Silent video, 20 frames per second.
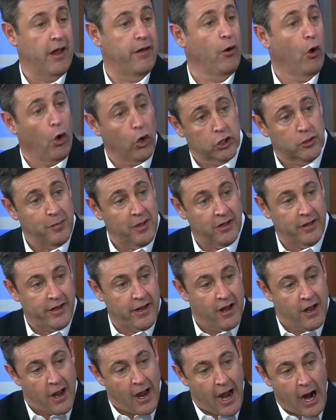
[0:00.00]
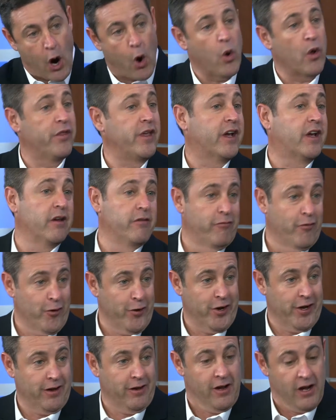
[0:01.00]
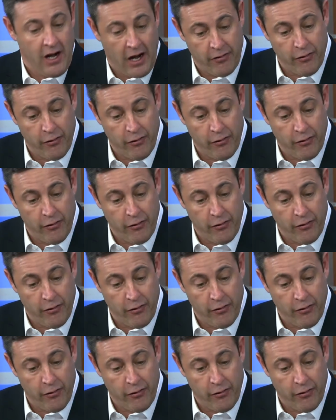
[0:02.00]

and ultimately, how are they converting?